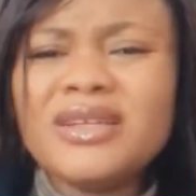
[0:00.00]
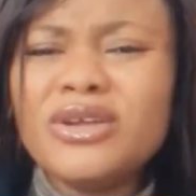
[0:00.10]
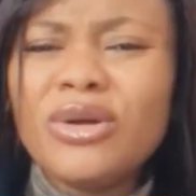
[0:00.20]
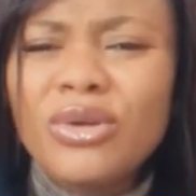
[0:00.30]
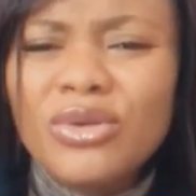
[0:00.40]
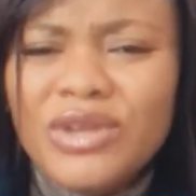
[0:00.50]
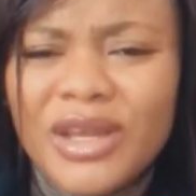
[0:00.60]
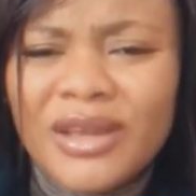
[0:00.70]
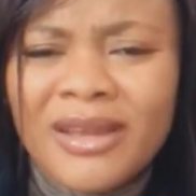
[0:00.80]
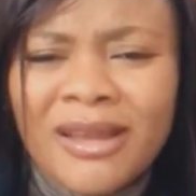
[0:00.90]
Don't go
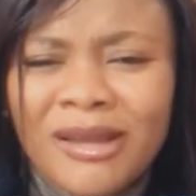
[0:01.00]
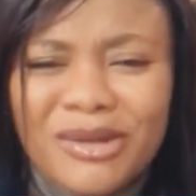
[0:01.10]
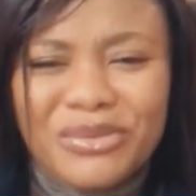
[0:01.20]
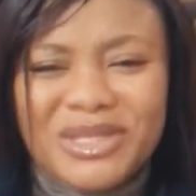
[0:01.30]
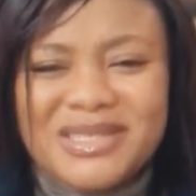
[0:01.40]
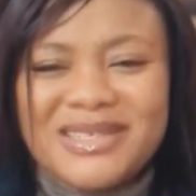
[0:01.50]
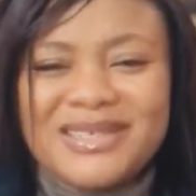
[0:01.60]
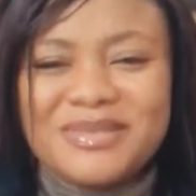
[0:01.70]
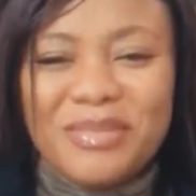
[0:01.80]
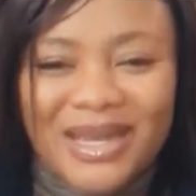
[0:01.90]
there with
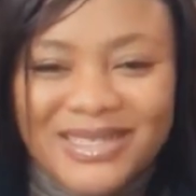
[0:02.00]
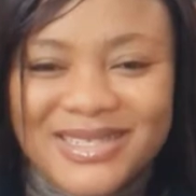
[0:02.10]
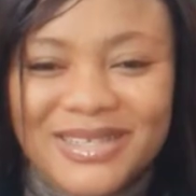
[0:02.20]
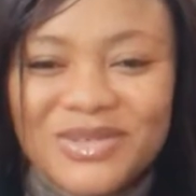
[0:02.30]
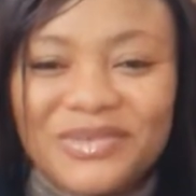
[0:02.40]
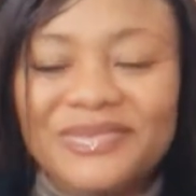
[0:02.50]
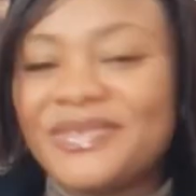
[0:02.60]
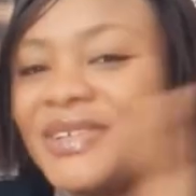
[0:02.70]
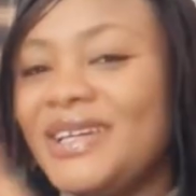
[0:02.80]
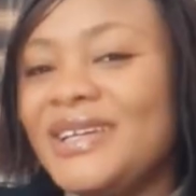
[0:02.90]
this mindset of
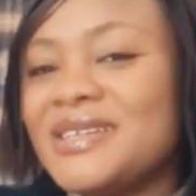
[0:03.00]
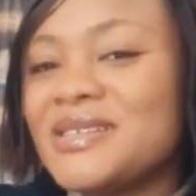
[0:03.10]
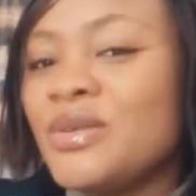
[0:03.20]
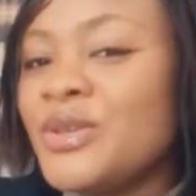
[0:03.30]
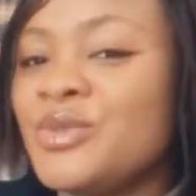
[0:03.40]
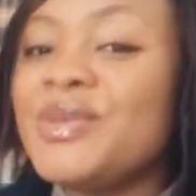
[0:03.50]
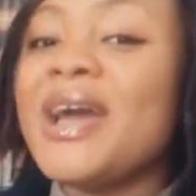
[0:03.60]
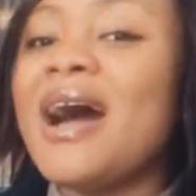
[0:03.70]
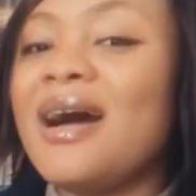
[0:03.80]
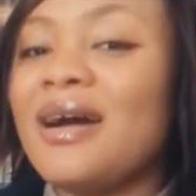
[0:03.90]
it is going to be
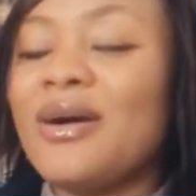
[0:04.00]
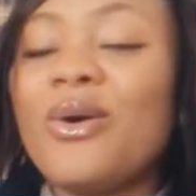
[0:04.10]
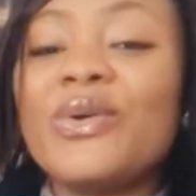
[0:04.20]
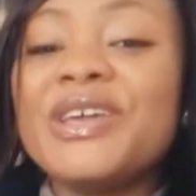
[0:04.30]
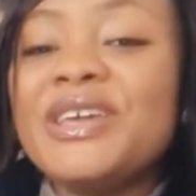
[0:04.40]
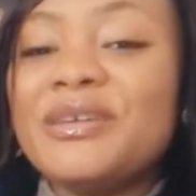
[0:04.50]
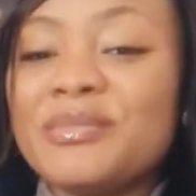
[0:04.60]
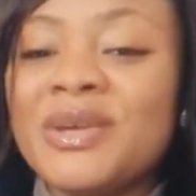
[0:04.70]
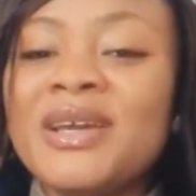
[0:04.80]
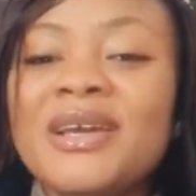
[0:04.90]
her or
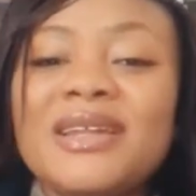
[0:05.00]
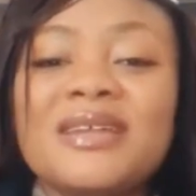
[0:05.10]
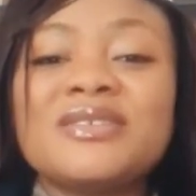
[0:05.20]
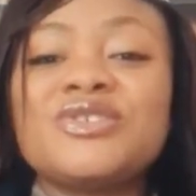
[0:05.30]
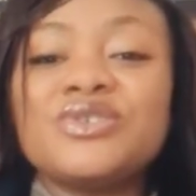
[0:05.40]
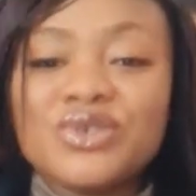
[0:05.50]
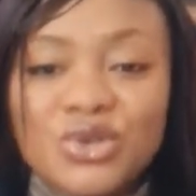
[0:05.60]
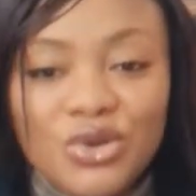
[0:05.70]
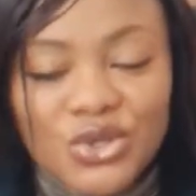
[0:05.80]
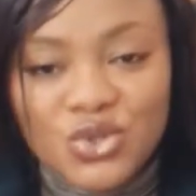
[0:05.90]
him that is
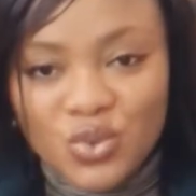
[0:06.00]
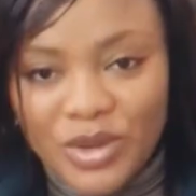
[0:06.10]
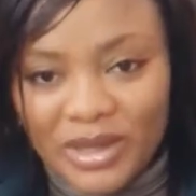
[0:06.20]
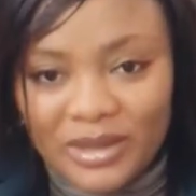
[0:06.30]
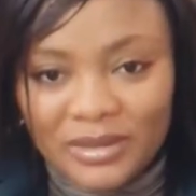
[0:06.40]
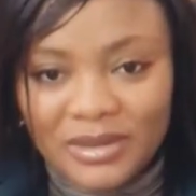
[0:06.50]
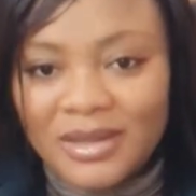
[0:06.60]
just going to work.